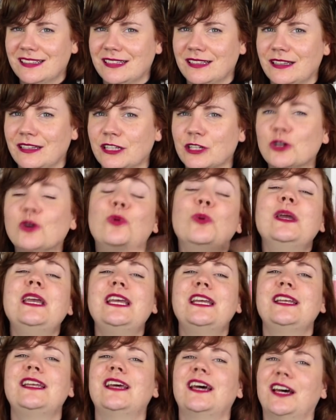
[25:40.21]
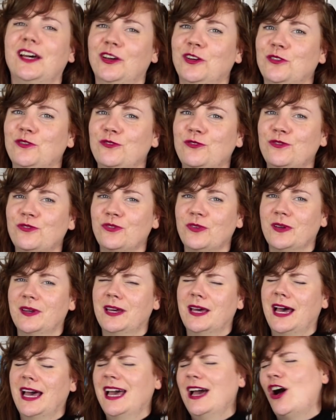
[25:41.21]
the queen of
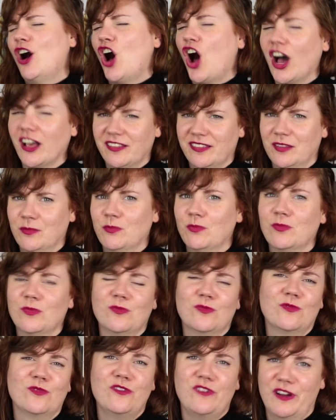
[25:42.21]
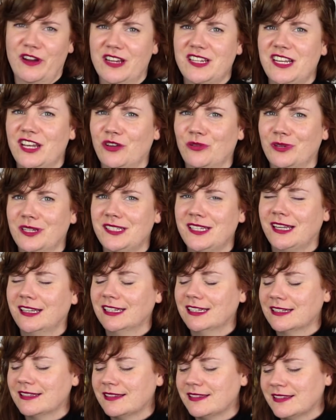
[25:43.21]
awesome fairy tale
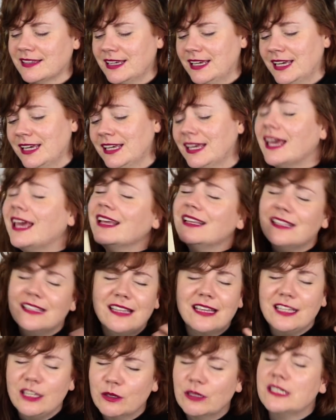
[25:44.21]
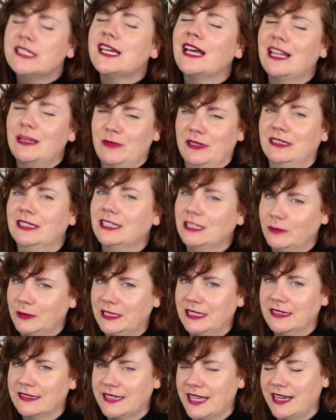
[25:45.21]
retellings. You can tell I'm a little
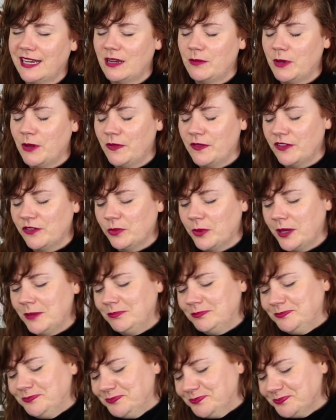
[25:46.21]
bit excited about this one.